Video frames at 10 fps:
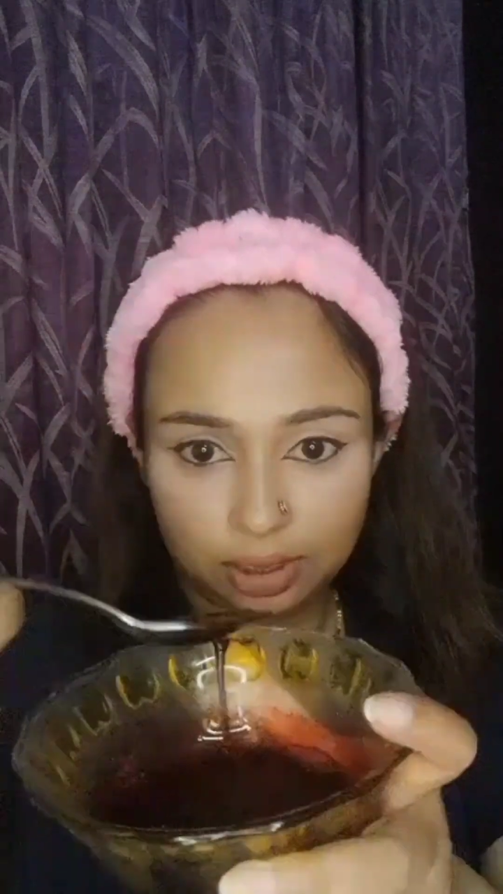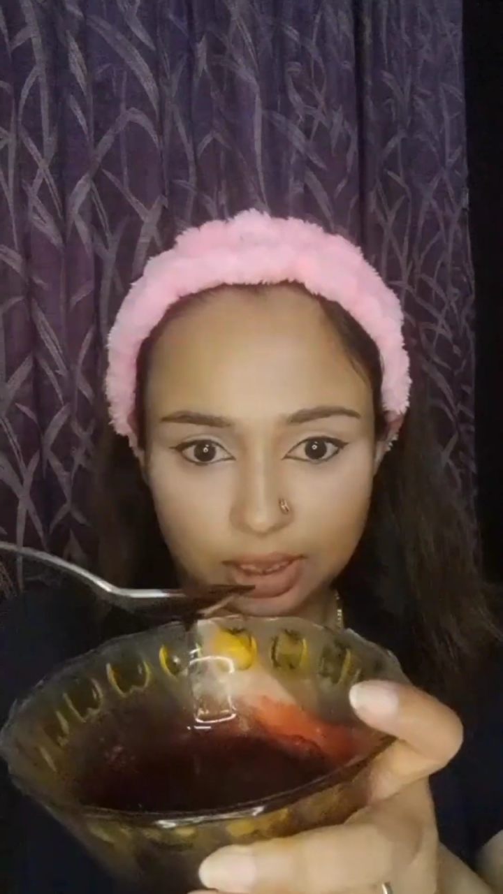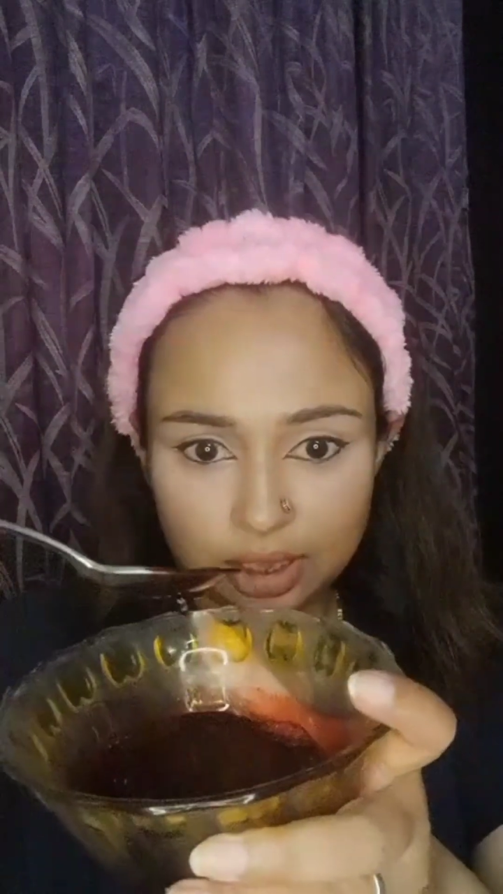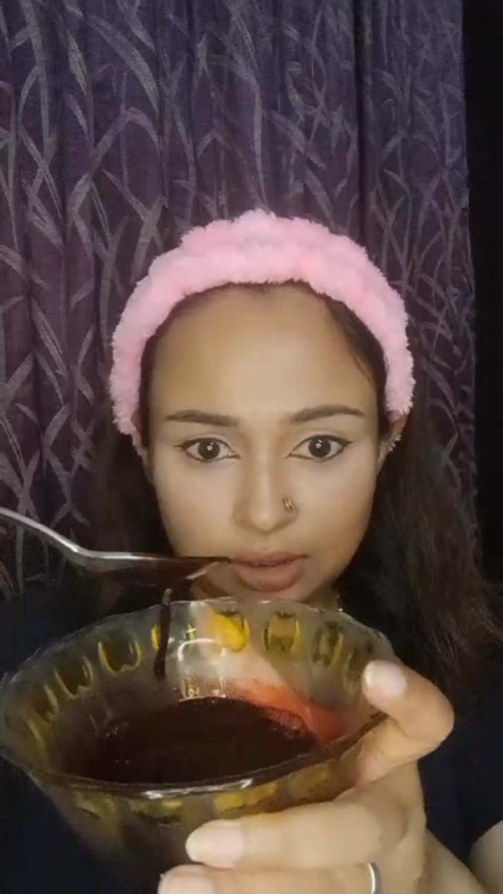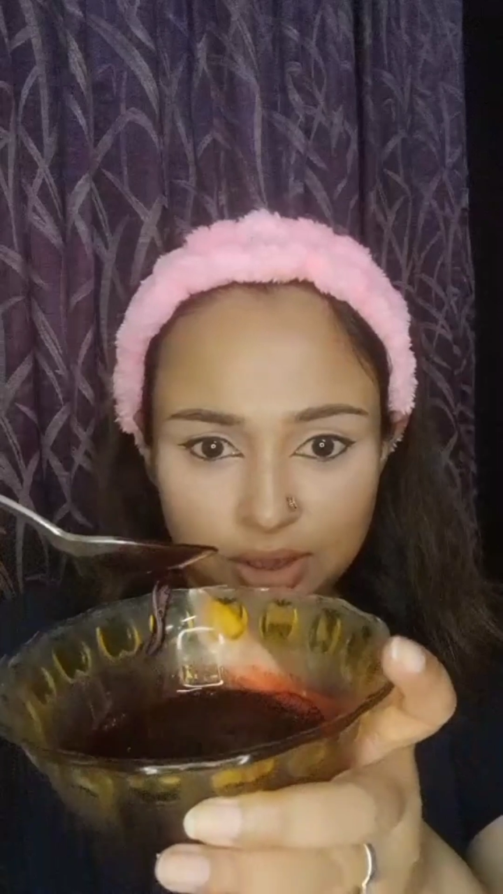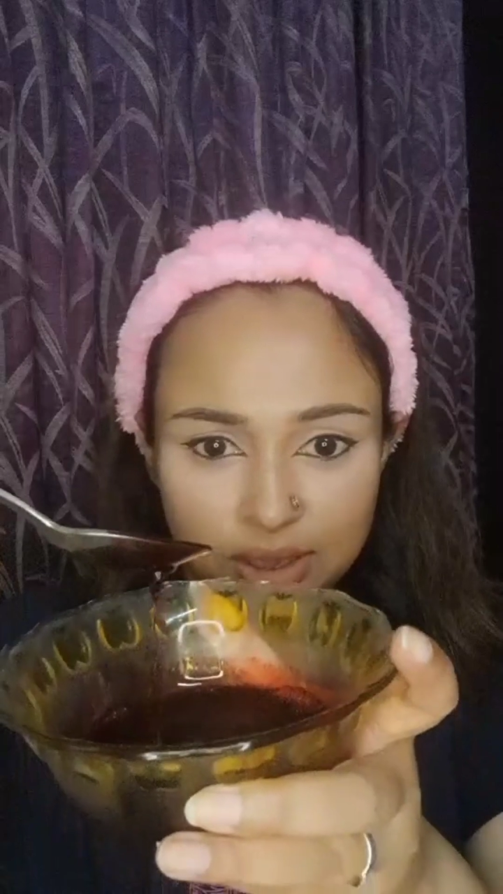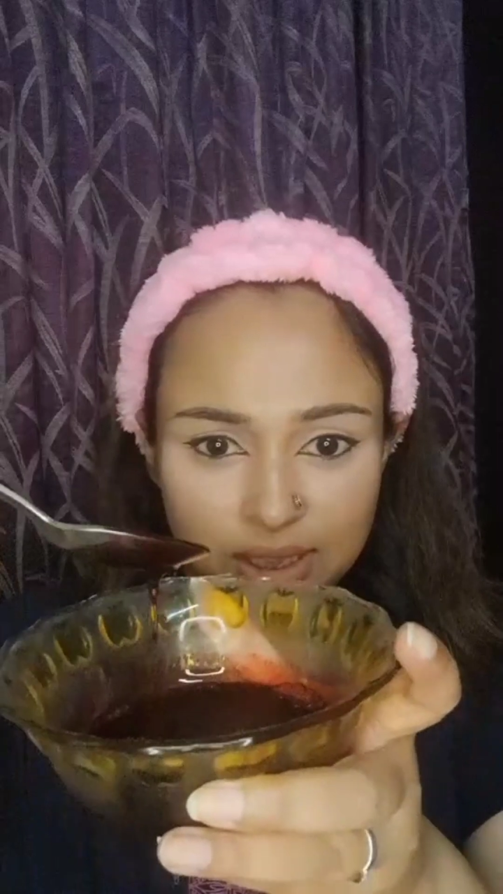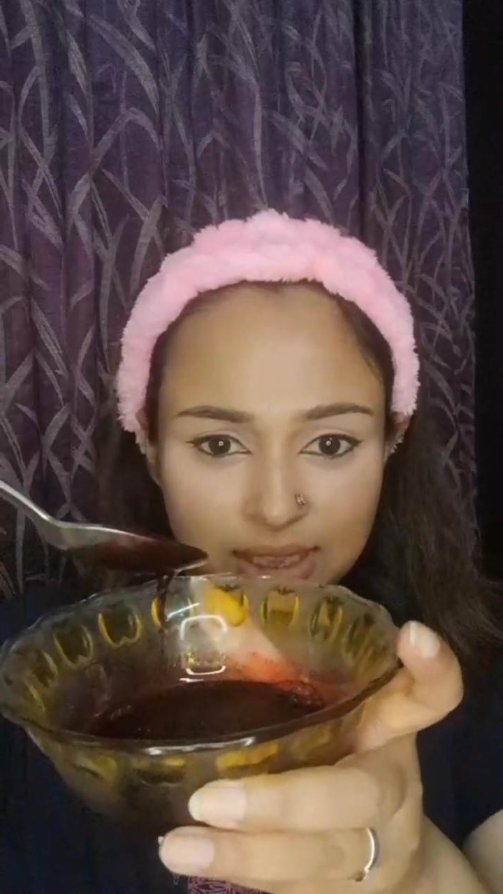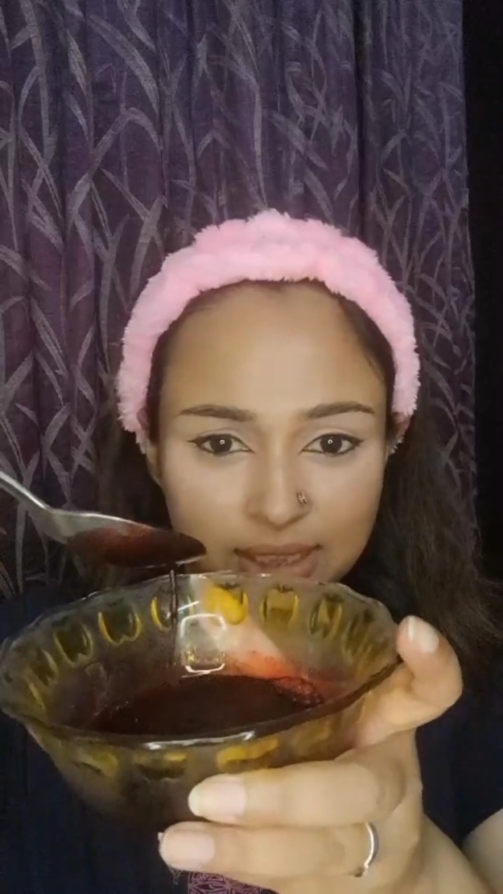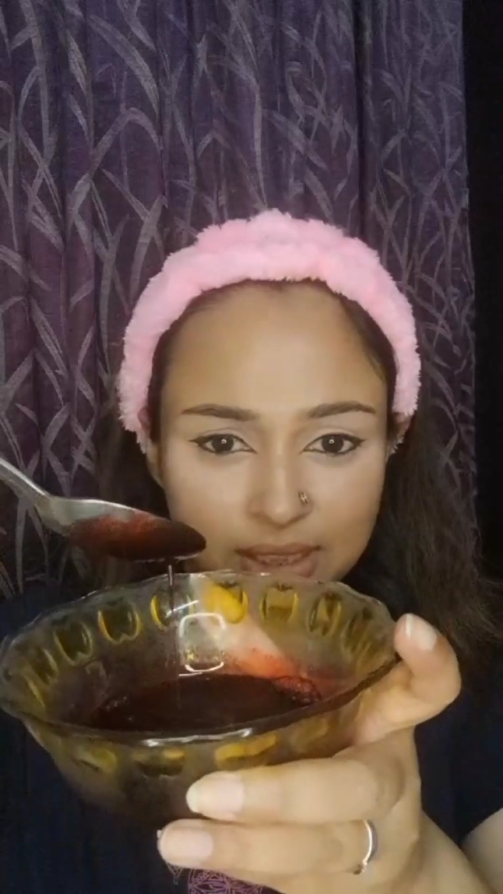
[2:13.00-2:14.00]
As you can
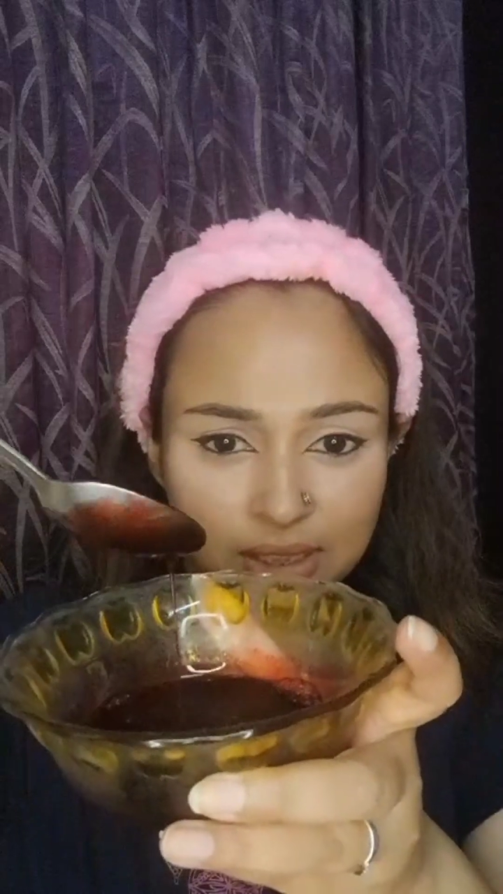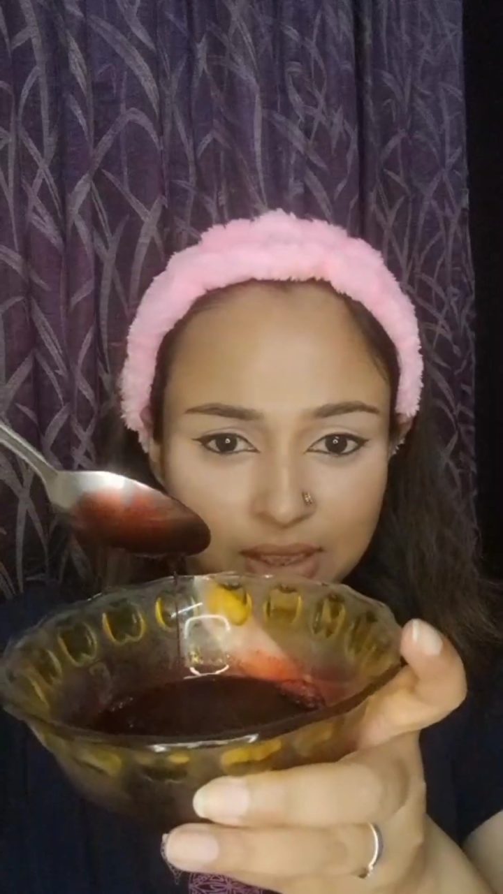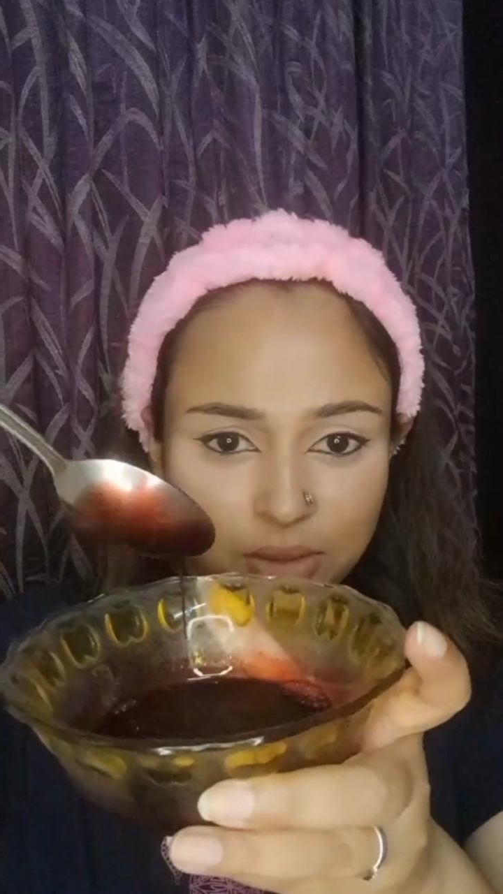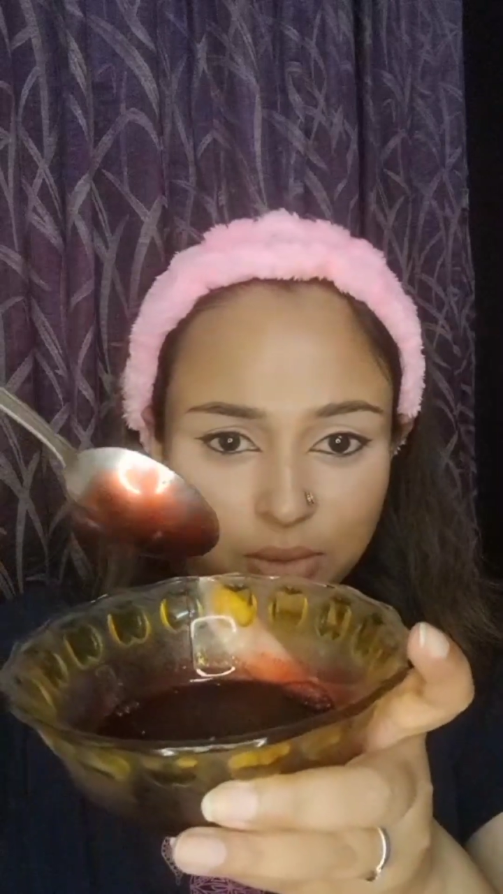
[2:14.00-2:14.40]
see, it's